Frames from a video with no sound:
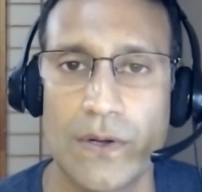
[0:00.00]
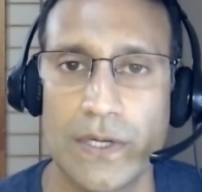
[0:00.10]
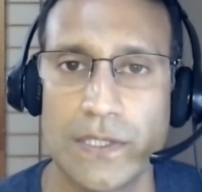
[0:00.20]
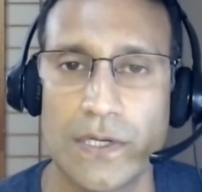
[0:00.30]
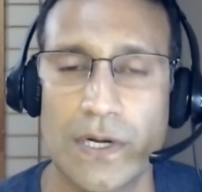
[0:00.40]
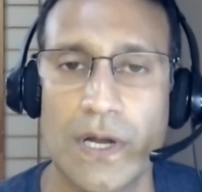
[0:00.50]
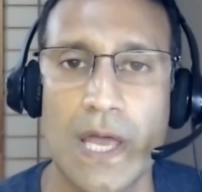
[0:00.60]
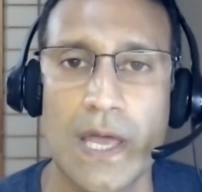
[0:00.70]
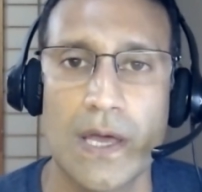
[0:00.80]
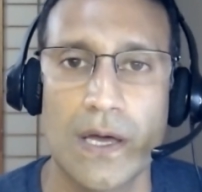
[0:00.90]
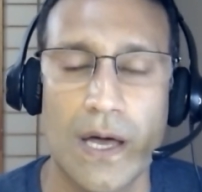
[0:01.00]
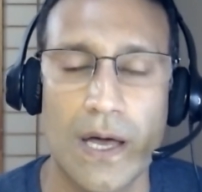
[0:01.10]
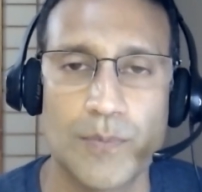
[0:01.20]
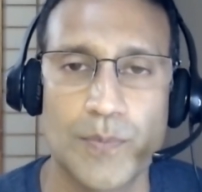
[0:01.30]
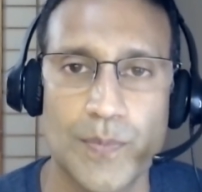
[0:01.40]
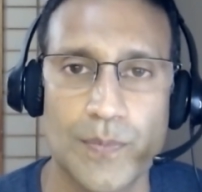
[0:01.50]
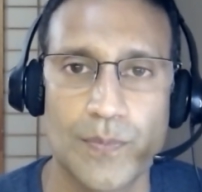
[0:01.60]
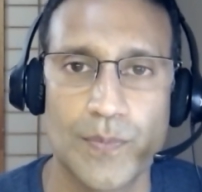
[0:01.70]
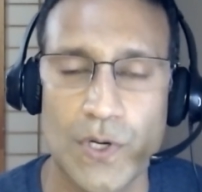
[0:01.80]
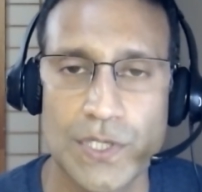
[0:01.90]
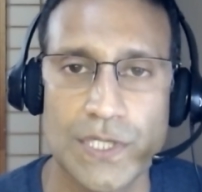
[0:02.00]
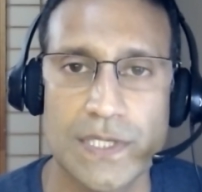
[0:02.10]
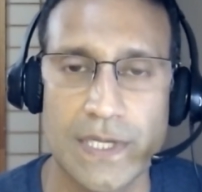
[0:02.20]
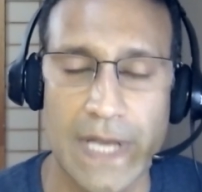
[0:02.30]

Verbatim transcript: on your purchase